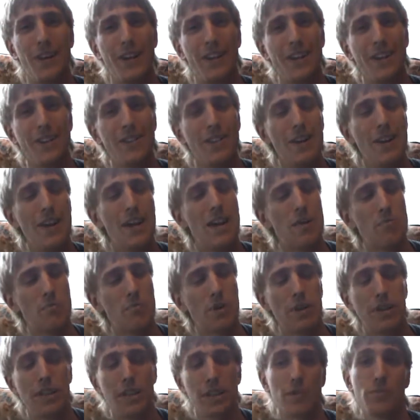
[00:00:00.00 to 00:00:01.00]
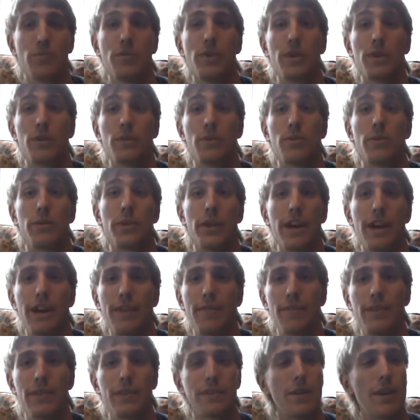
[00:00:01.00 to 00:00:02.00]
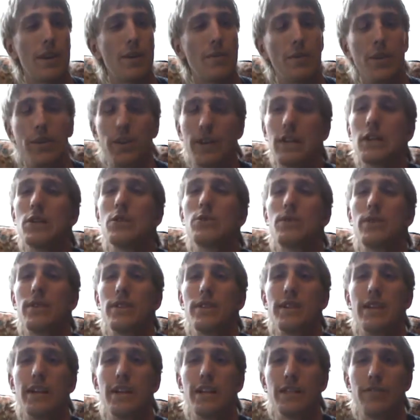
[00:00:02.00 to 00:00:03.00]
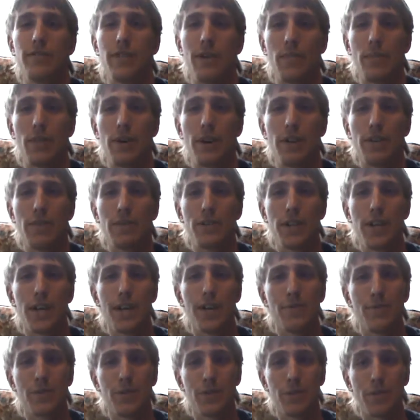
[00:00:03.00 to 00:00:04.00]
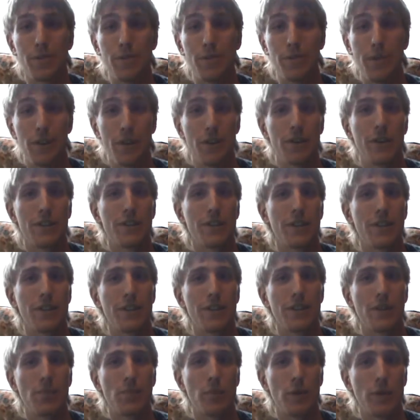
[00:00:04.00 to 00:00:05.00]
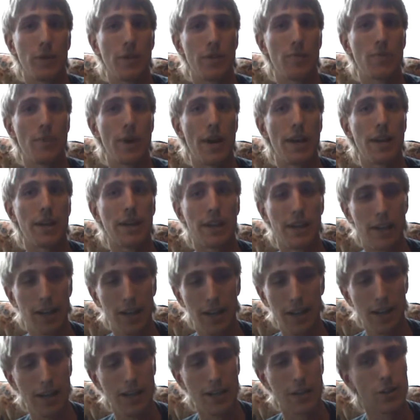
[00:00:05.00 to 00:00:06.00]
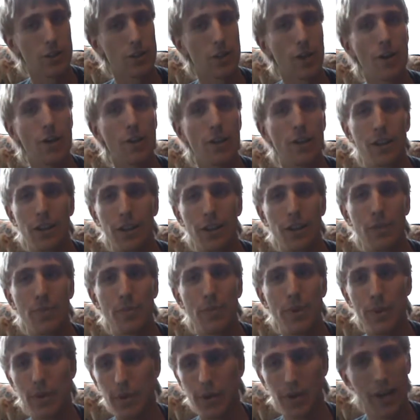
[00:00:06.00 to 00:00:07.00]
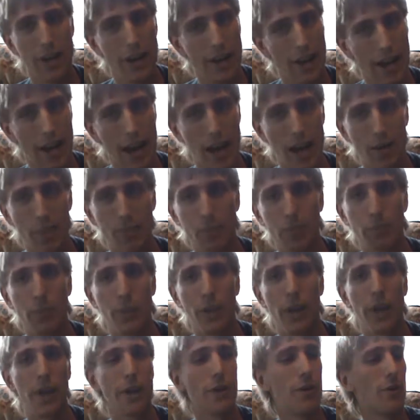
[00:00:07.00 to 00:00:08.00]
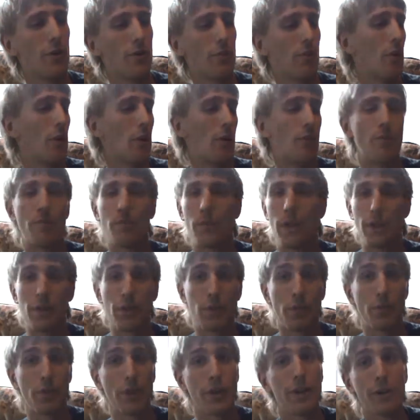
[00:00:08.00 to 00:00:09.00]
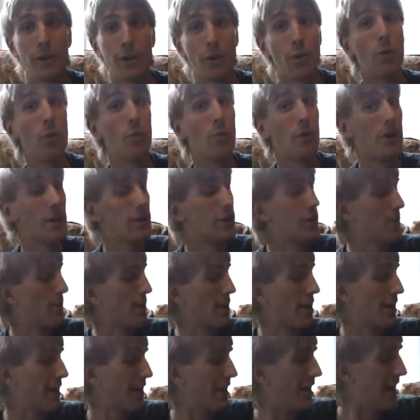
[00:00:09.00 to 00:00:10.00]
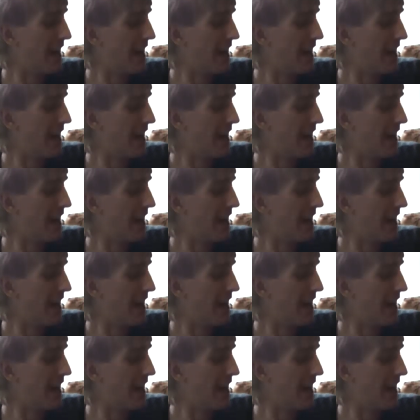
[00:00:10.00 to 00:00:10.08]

know, but that's pretty cool to have this. I really enjoy the Age of Empires game, so I'm very excited to put this back in, install it on the computer, and play it all. Well, I'm going to play it a whole bunch, I bet.